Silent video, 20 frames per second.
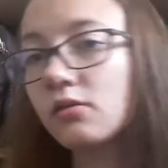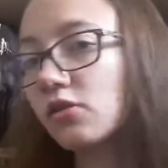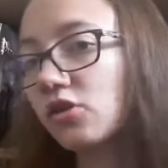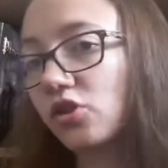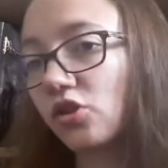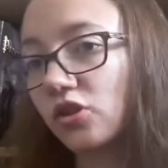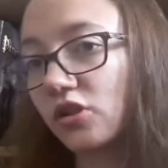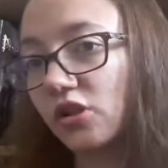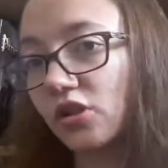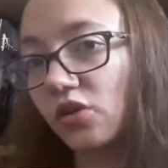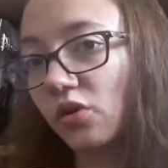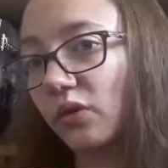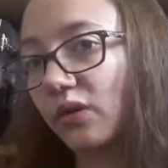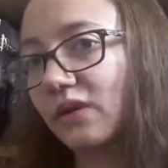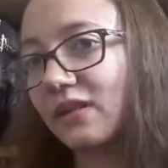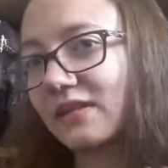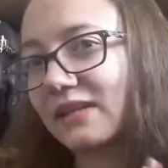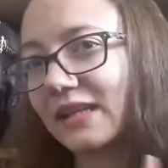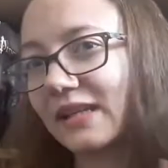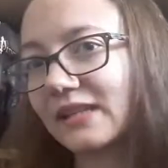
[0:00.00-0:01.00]
certain
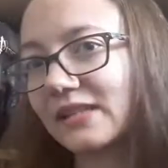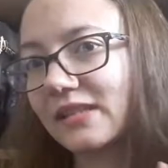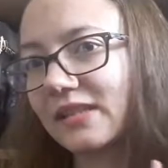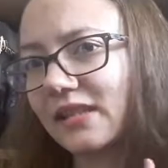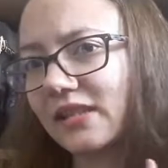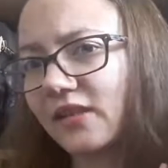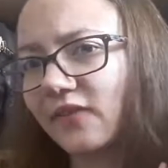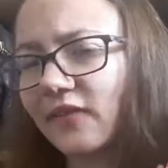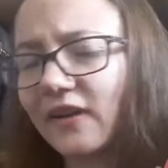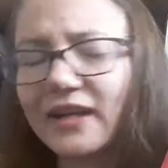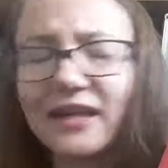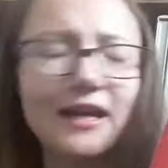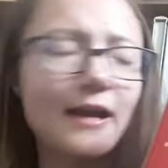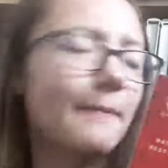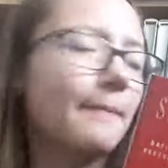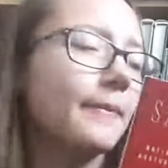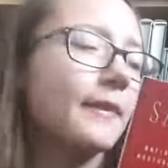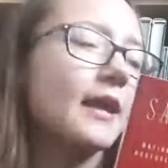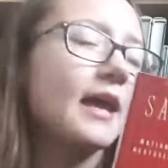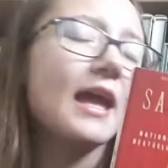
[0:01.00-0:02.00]
disorders like schizophrenia.
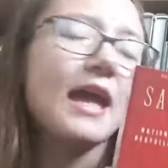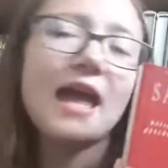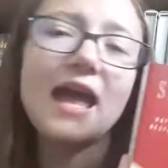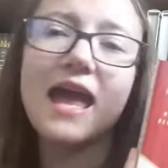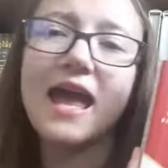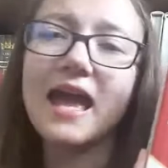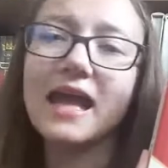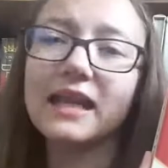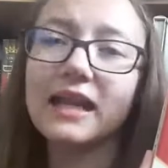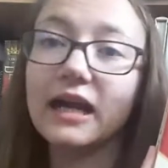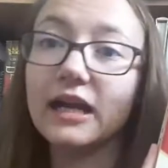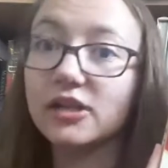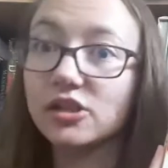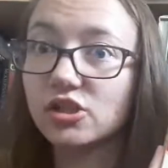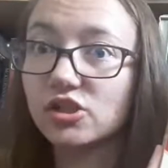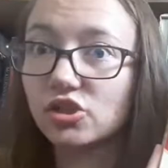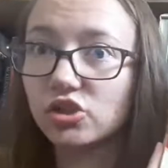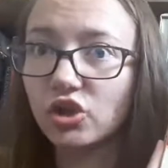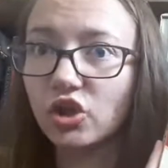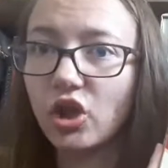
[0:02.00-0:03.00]
And I
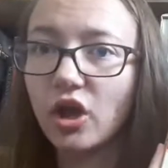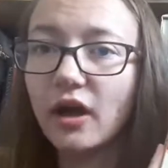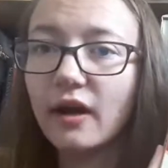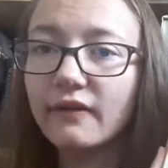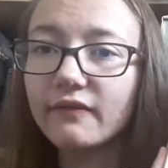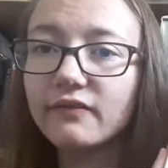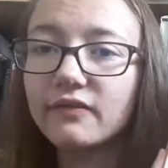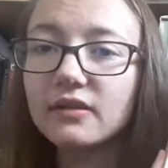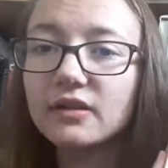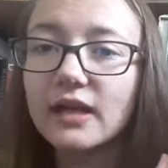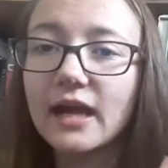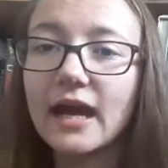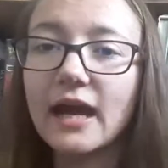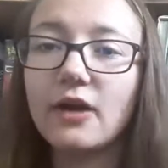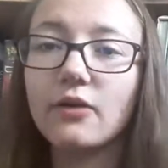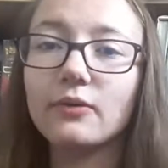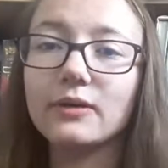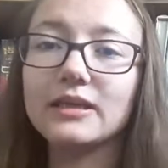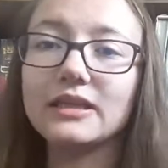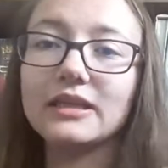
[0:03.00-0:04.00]
just love
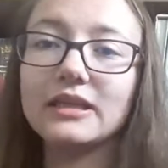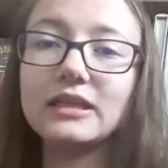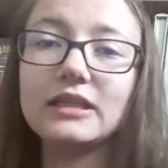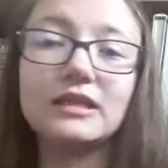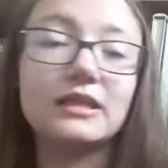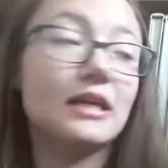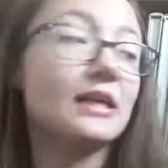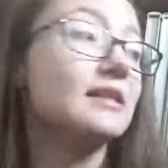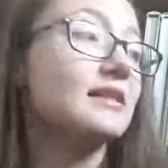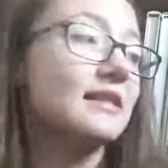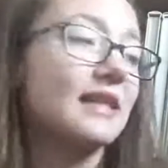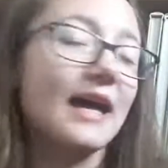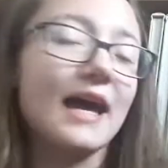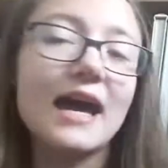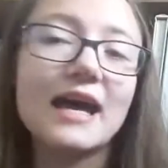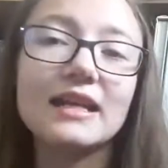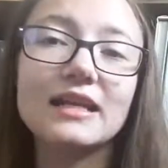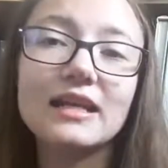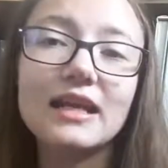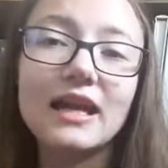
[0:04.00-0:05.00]
how he does
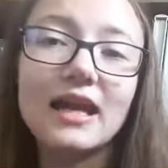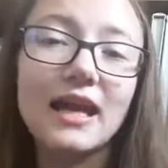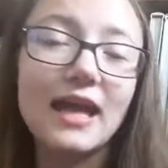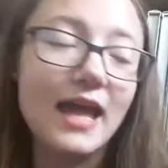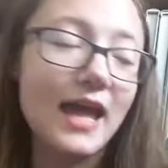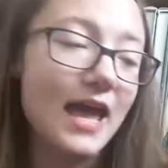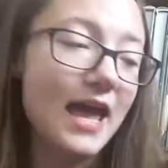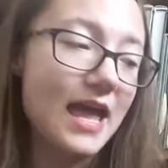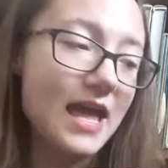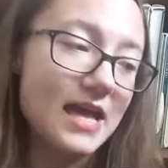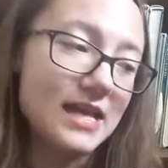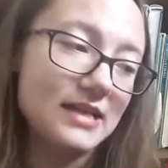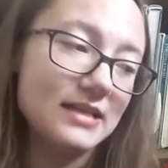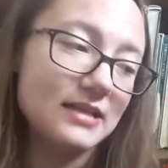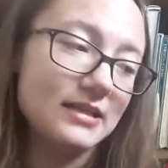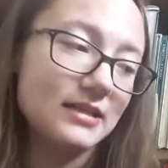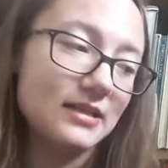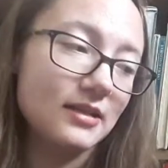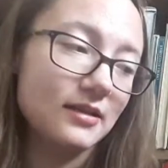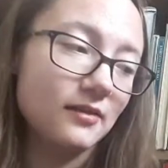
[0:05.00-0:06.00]
that
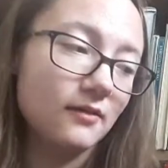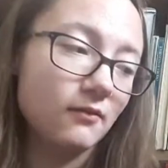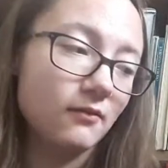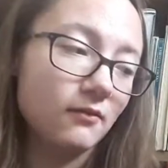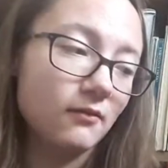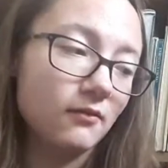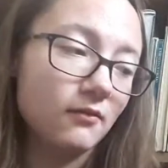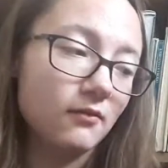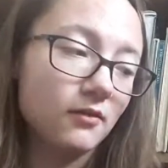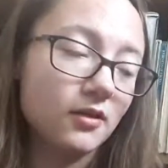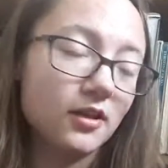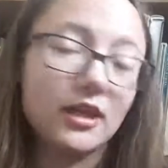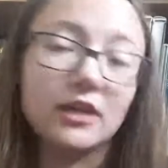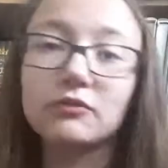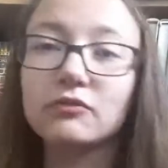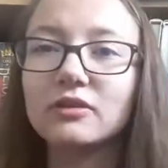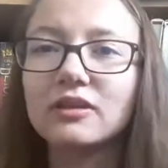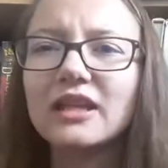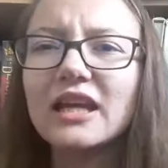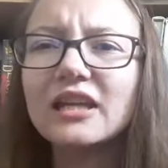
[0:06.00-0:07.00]
and
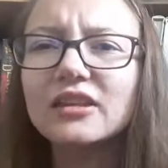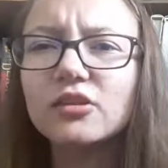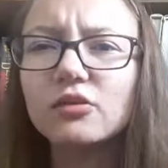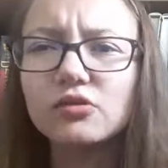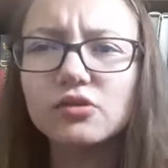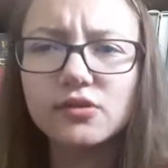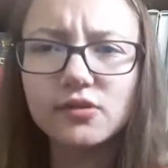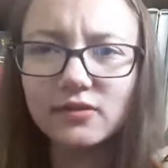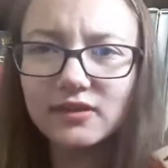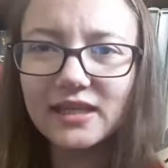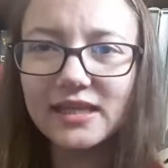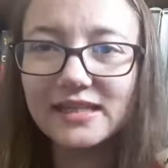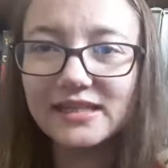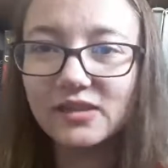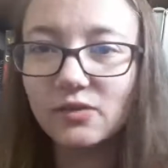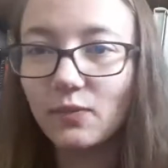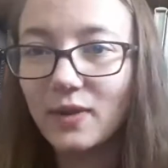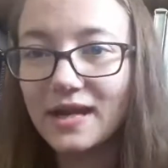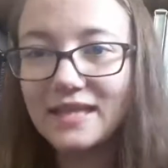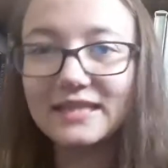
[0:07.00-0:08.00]
can relate those 2 things
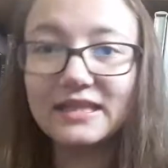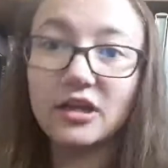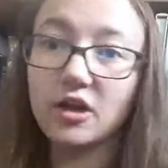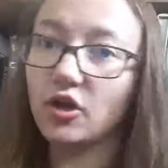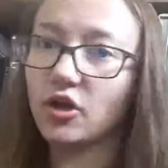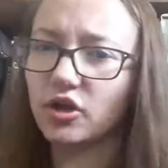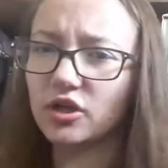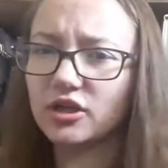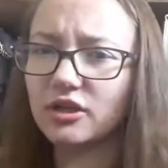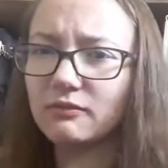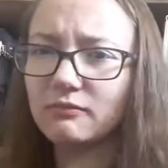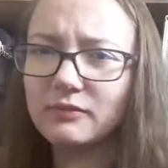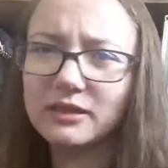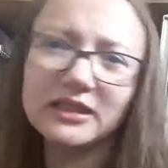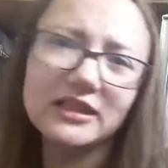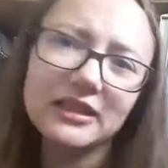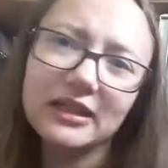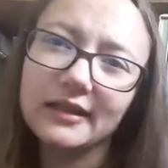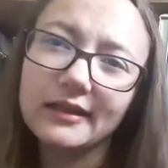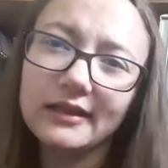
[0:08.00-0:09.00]
in ways that aren't
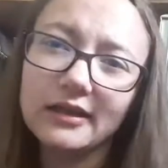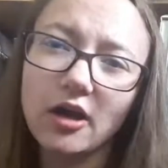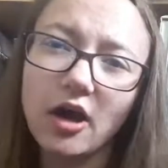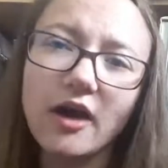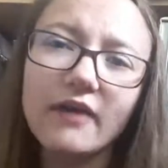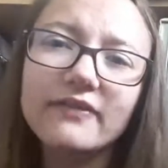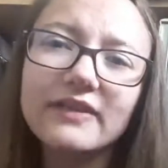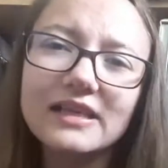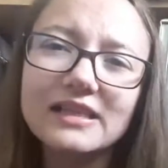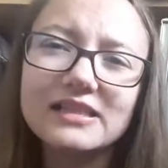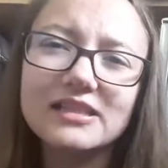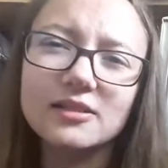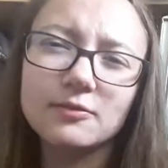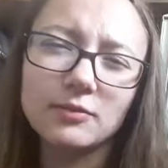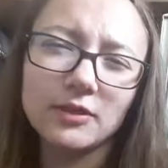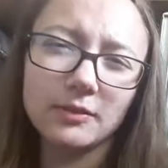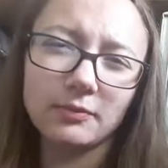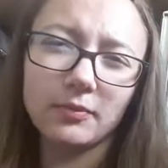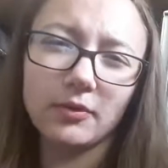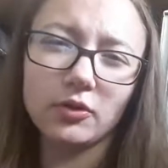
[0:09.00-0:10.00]
immediately obvious to
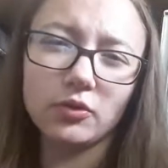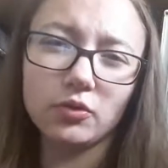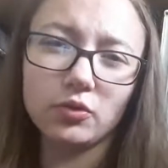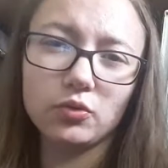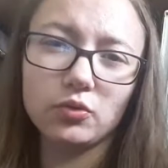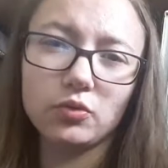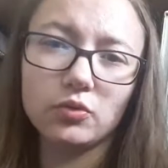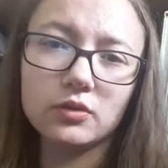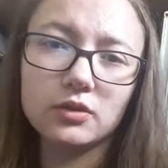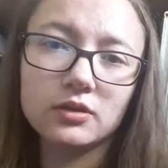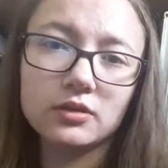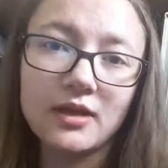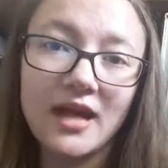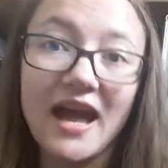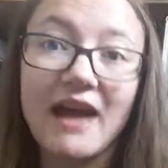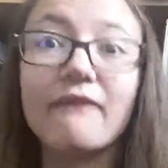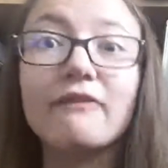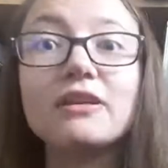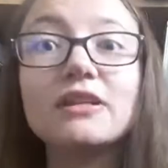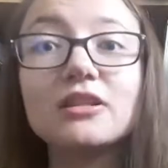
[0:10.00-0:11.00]
people who
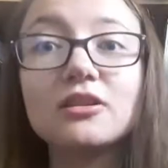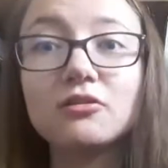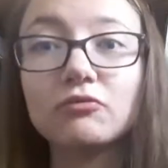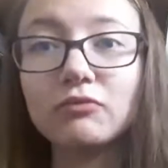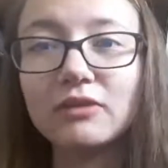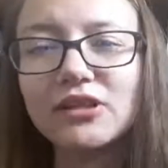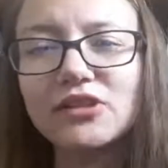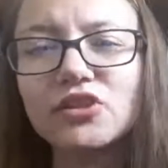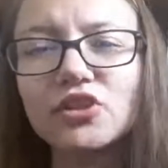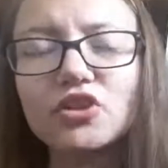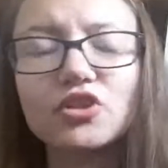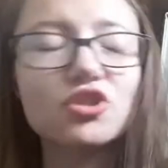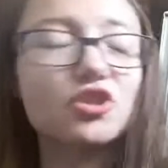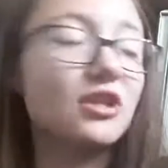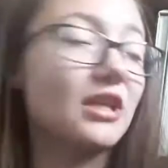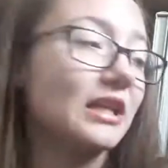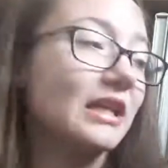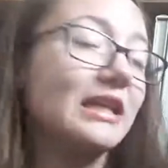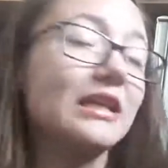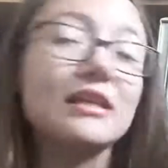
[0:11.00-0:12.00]
haven't done the research
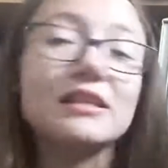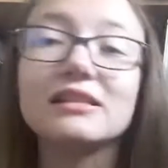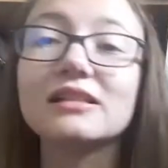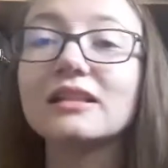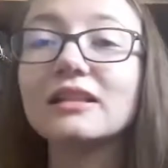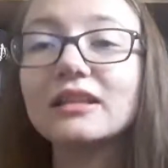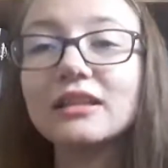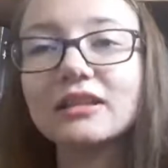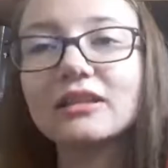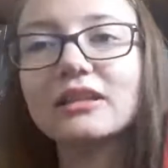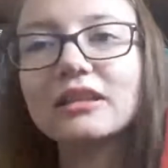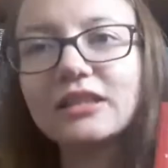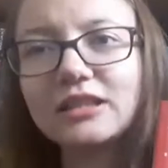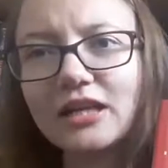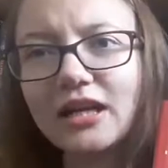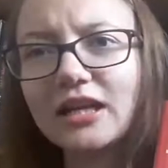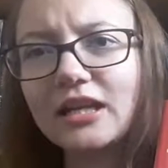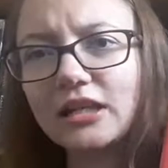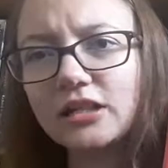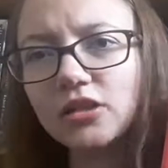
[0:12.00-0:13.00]
that he has clearly
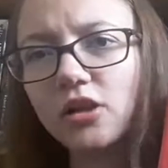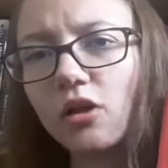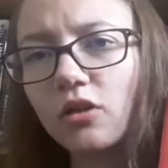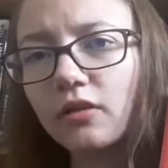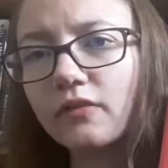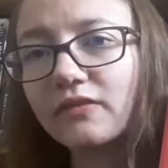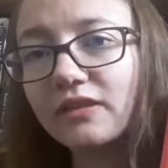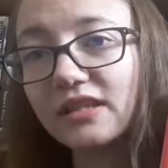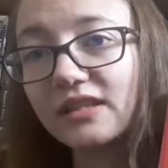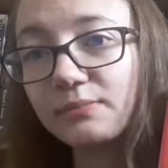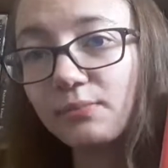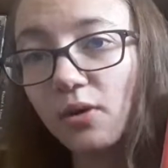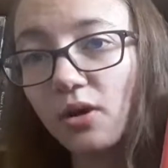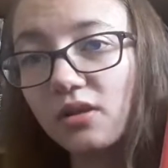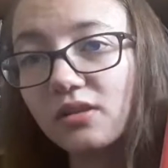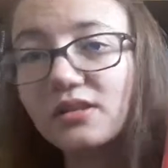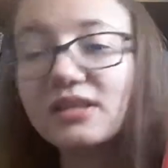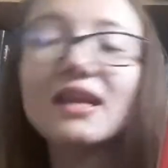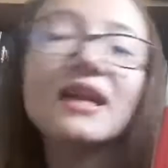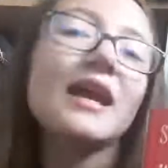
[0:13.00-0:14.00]
done into all of these
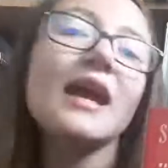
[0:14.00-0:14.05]
books.